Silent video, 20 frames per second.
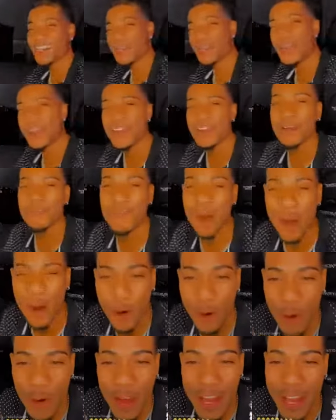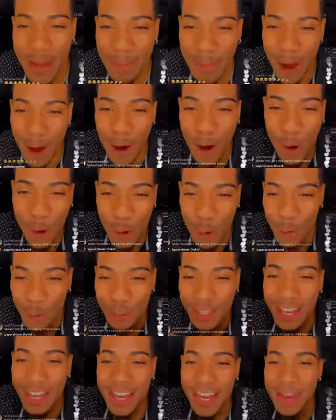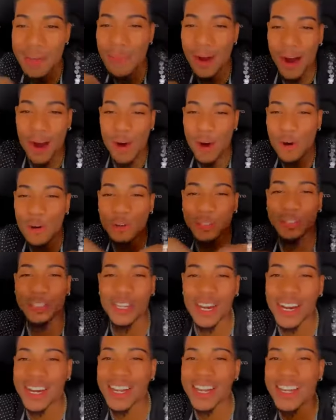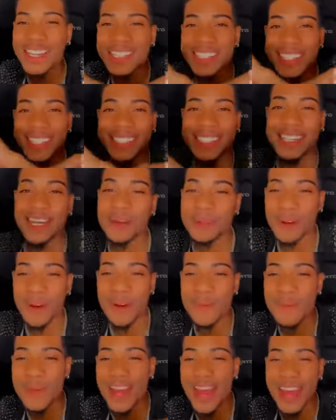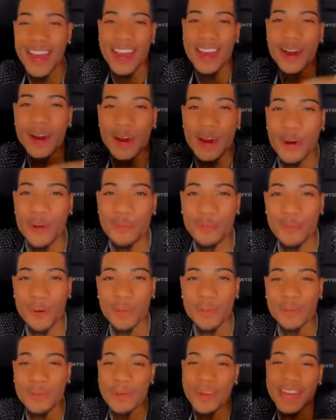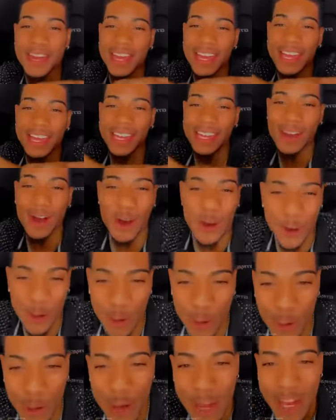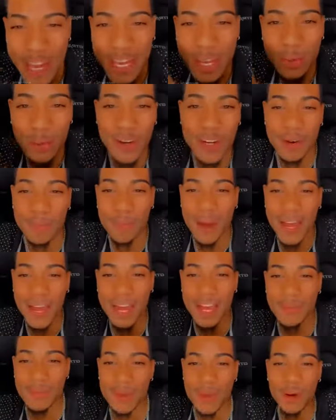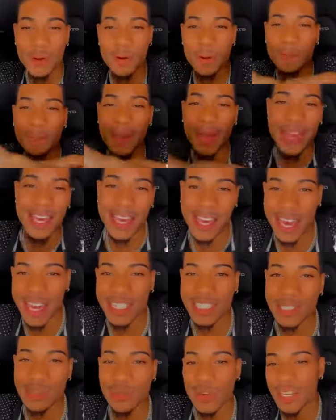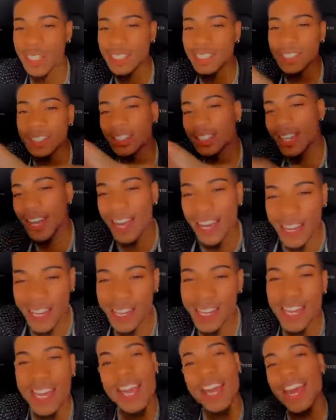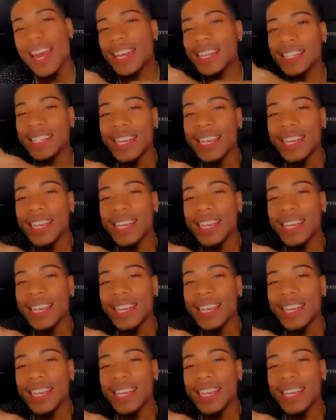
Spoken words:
He my whole trainer and just dipped on me. I ain't heard from him. He gone. He went to Miami on a vacation with his little lady.